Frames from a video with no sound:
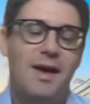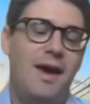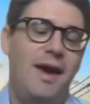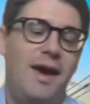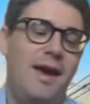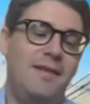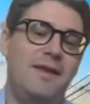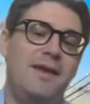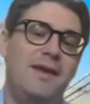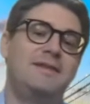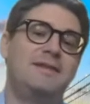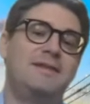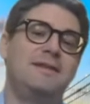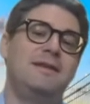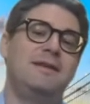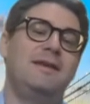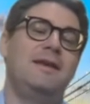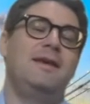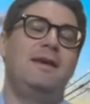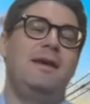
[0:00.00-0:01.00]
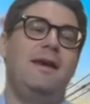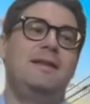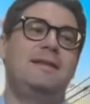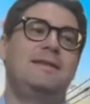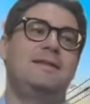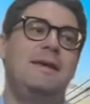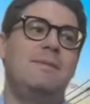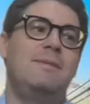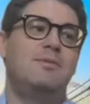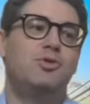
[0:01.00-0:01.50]
And
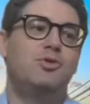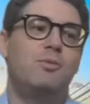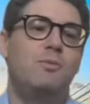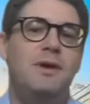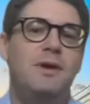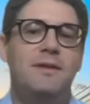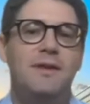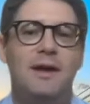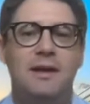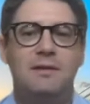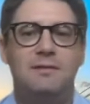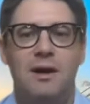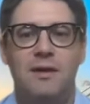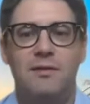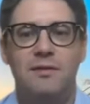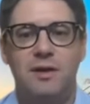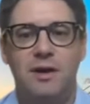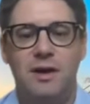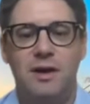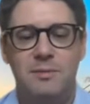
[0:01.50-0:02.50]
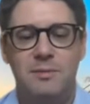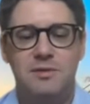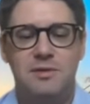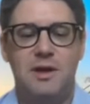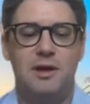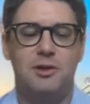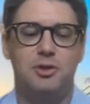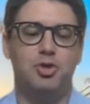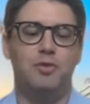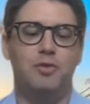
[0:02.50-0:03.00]
it seems to me that a lot of times
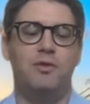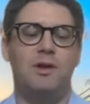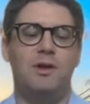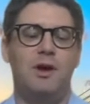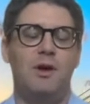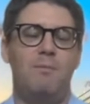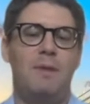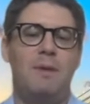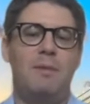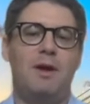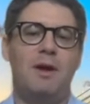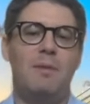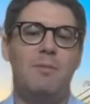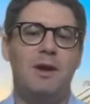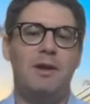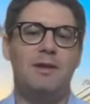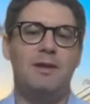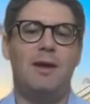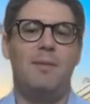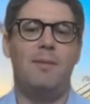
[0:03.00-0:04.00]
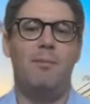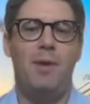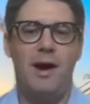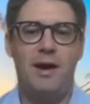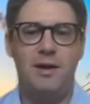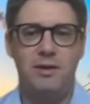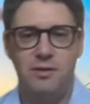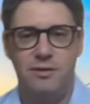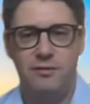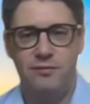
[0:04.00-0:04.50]
a juvenile maybe committed a
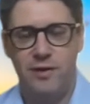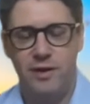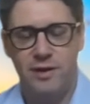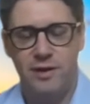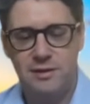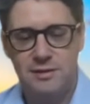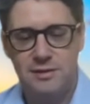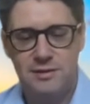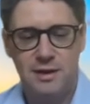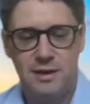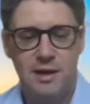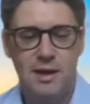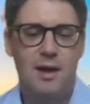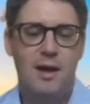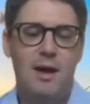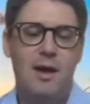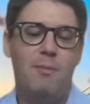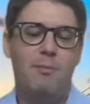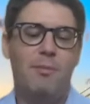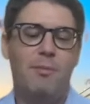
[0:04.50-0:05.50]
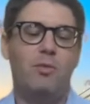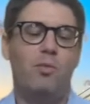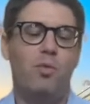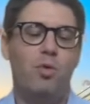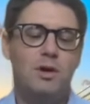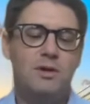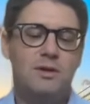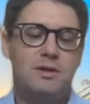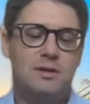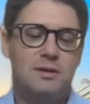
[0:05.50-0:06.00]
minor offense, but
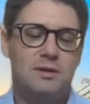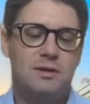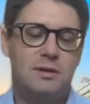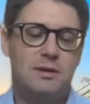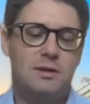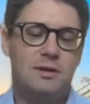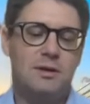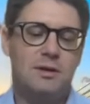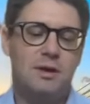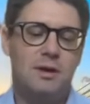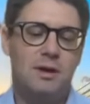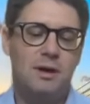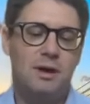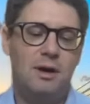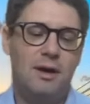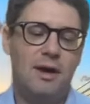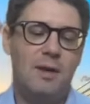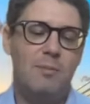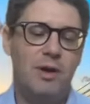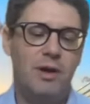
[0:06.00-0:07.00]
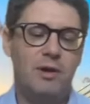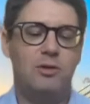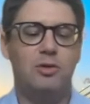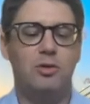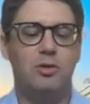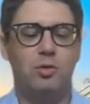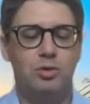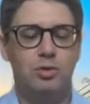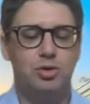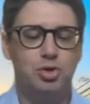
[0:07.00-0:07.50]
was committed
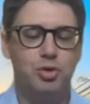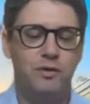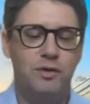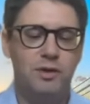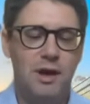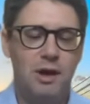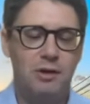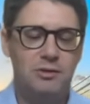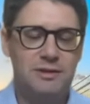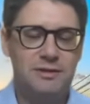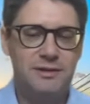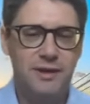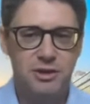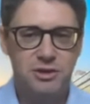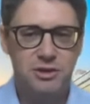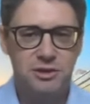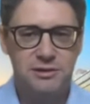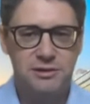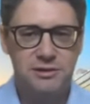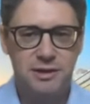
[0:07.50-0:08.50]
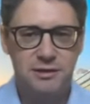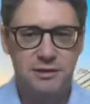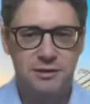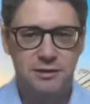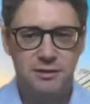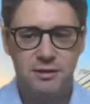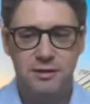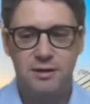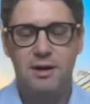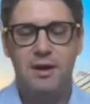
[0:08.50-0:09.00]
to a juvenile detention
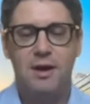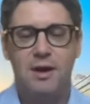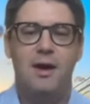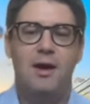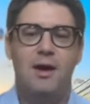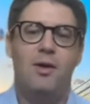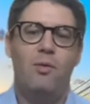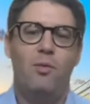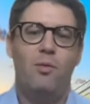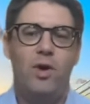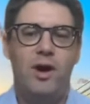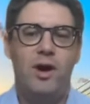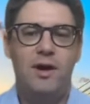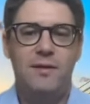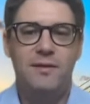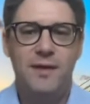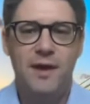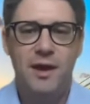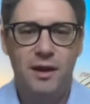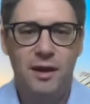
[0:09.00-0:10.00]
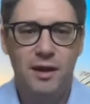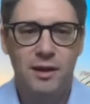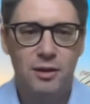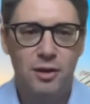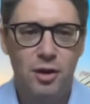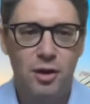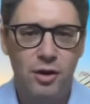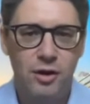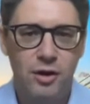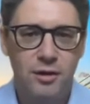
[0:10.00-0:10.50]
center where they can
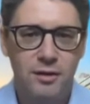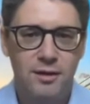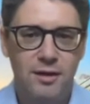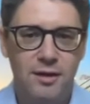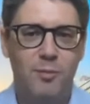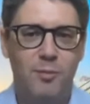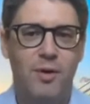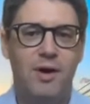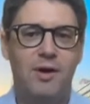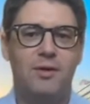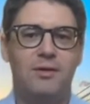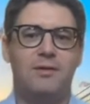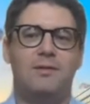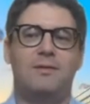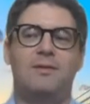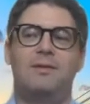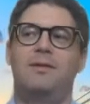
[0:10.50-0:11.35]
learn about